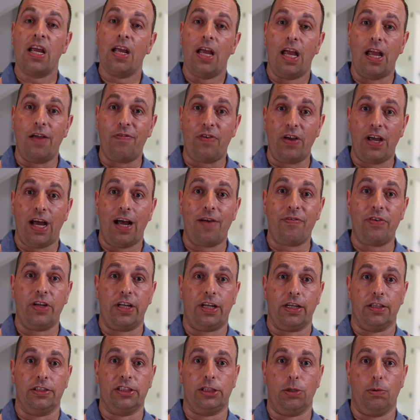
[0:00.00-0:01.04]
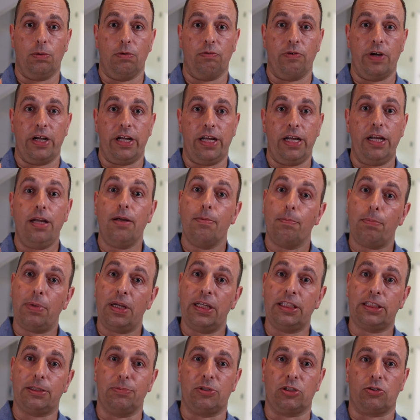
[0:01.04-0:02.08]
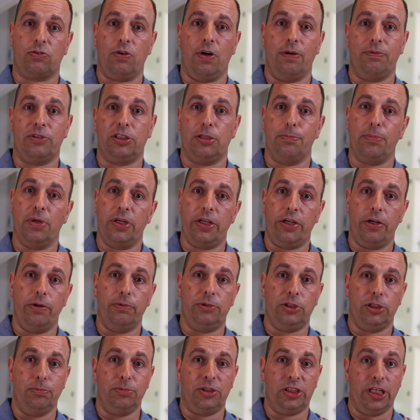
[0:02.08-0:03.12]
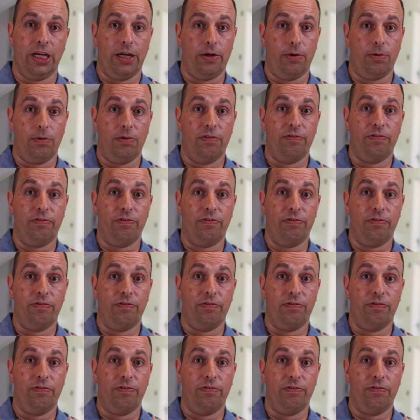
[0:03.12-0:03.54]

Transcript: If you haven't done so already, please subscribe to my YouTube channel